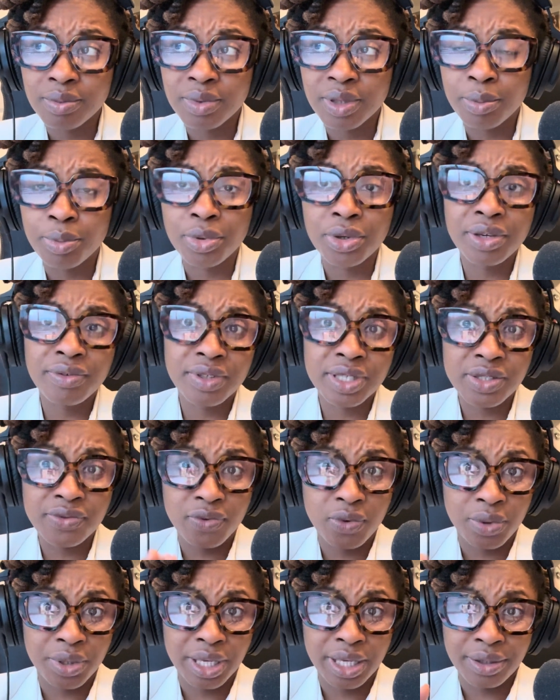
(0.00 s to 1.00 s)
the previous
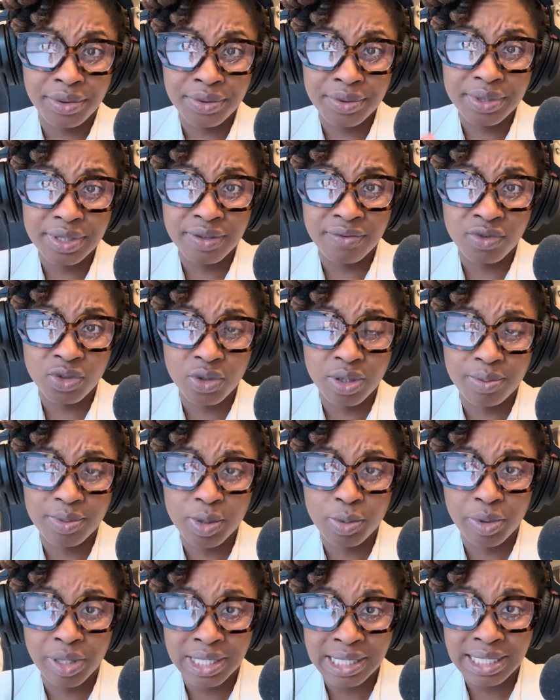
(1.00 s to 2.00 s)
4 years of
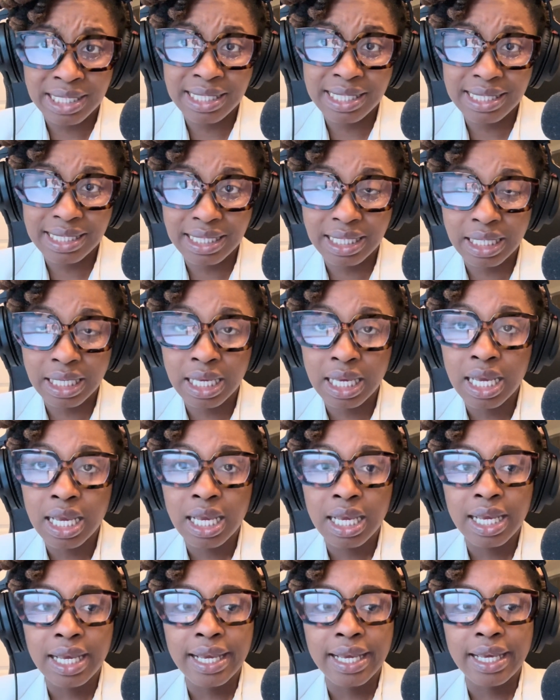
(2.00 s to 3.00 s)
Trump's presidency,
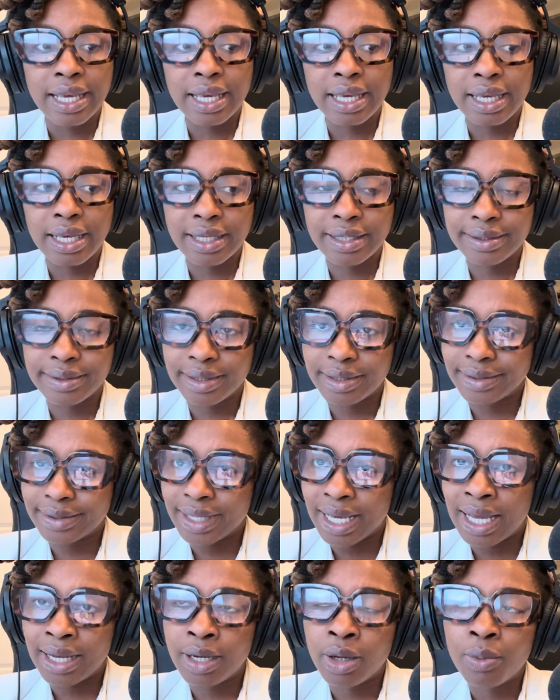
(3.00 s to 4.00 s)

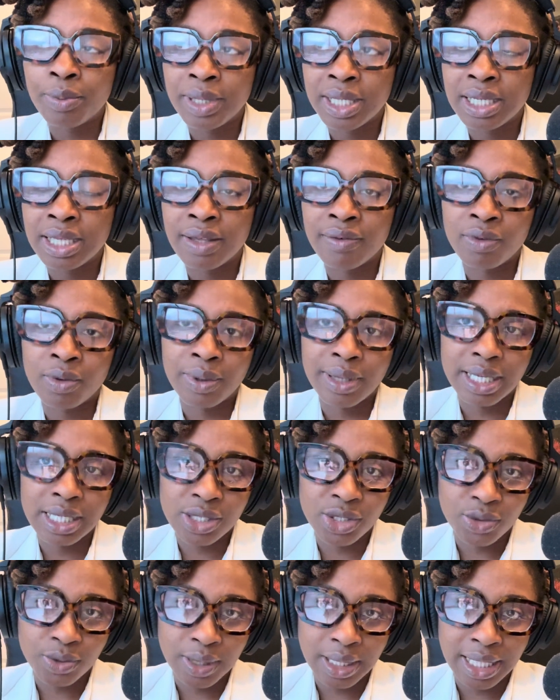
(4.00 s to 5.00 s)
I don't mean to give you a
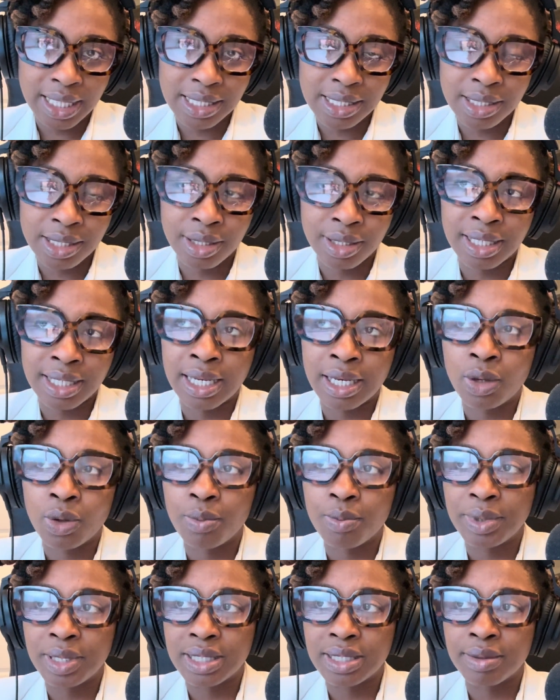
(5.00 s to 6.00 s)
history lesson and I
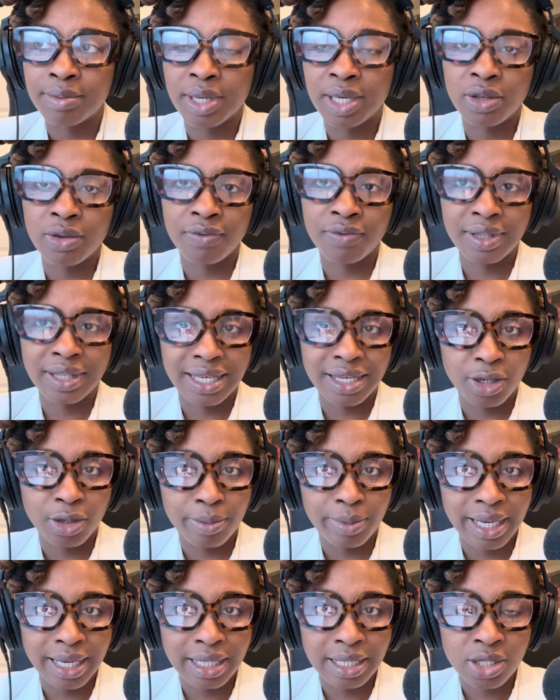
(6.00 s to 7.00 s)
don't mean to make you feel like you're
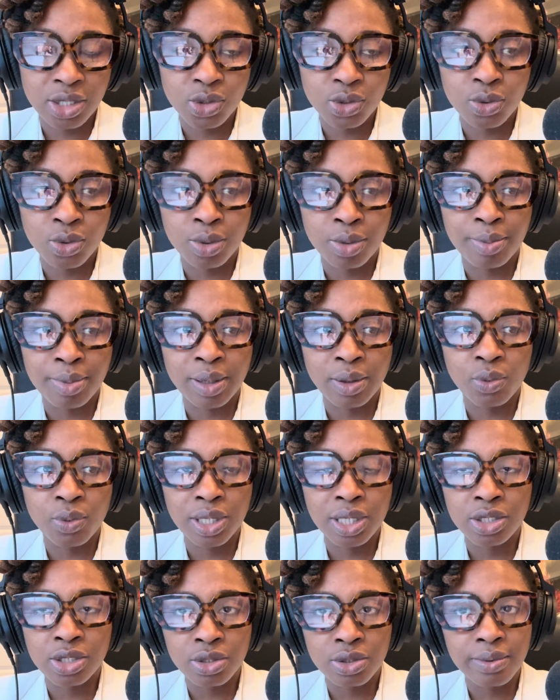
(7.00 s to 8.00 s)
back in school, but
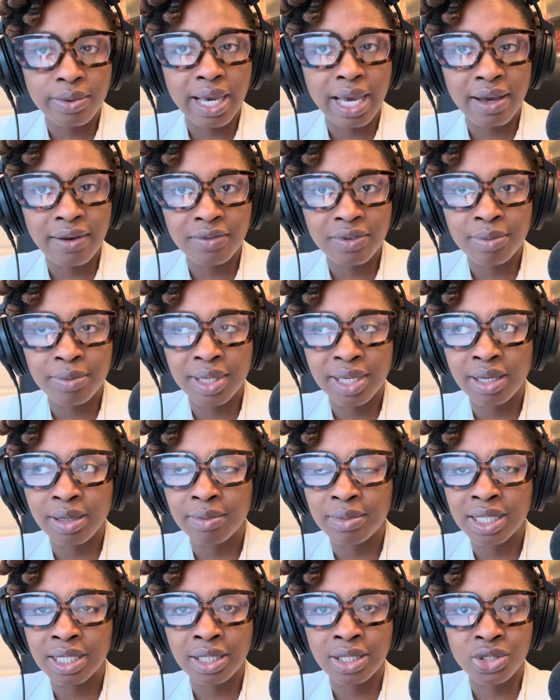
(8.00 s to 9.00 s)
we do have to
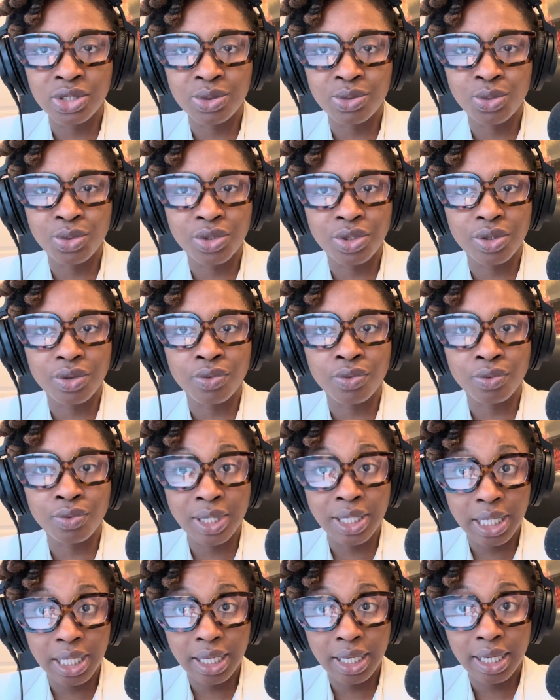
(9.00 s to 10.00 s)
become diligent with
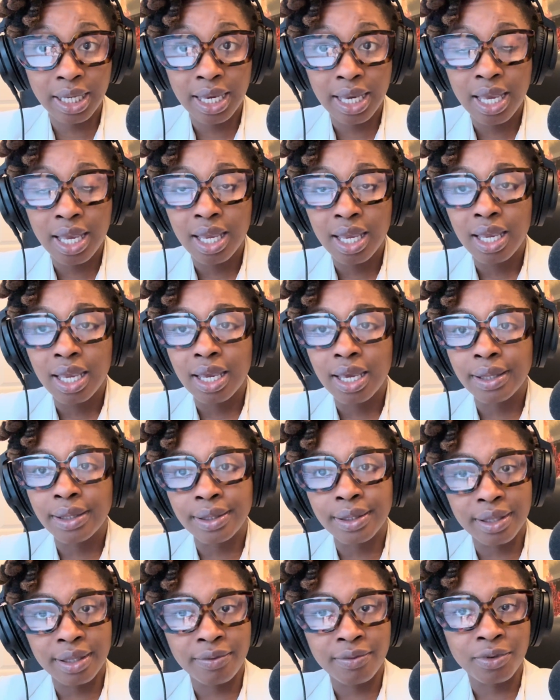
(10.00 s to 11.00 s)
reading and
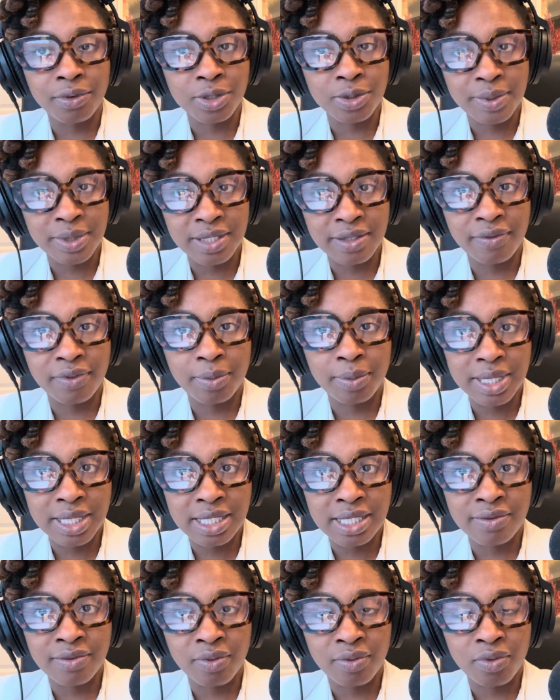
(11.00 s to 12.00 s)
looking for specific
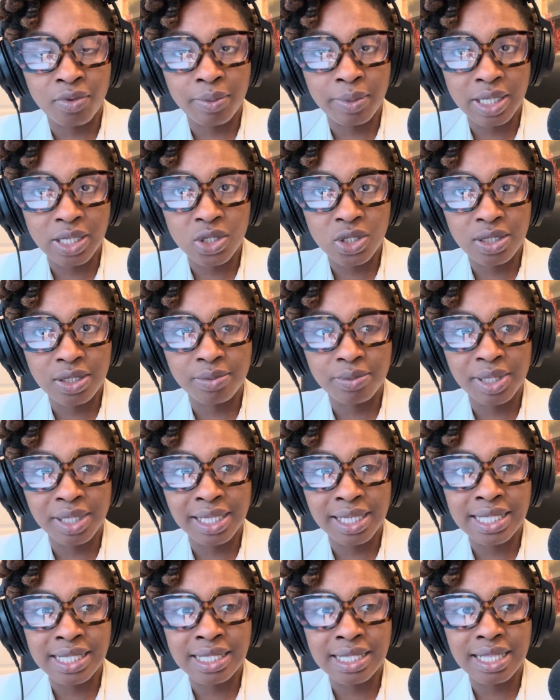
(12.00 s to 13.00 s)
pieces of information
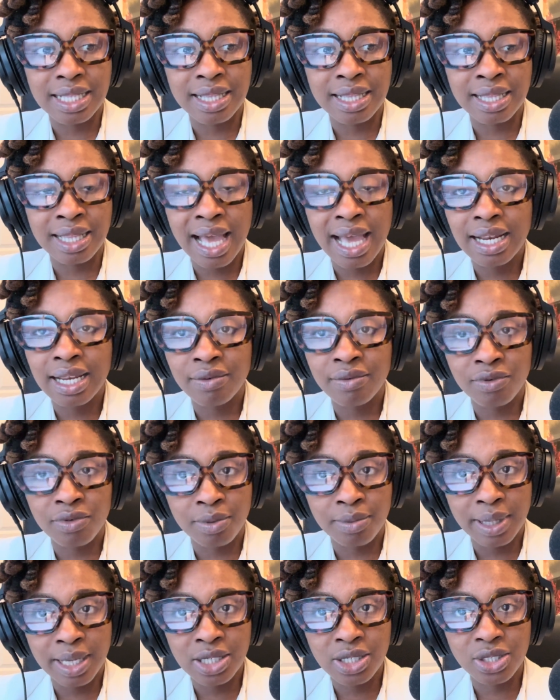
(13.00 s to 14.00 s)
because that
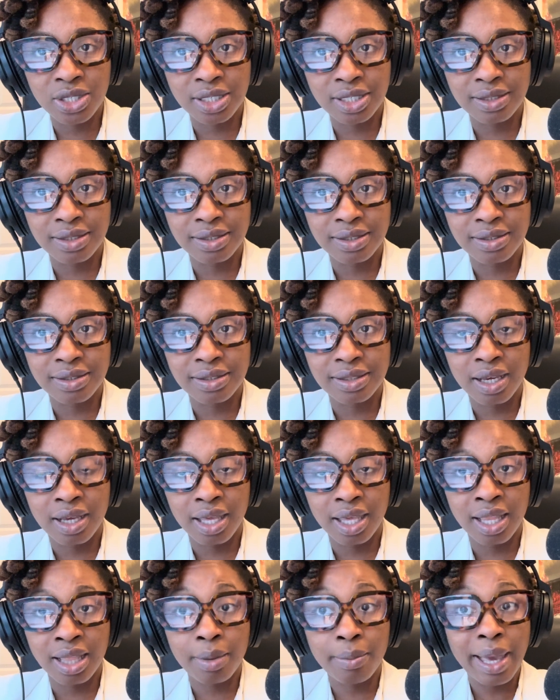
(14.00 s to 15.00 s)
information
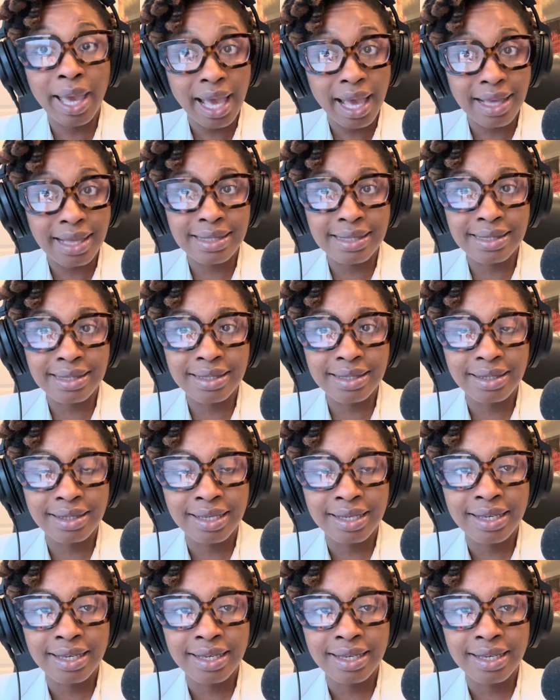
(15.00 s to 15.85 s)
in the past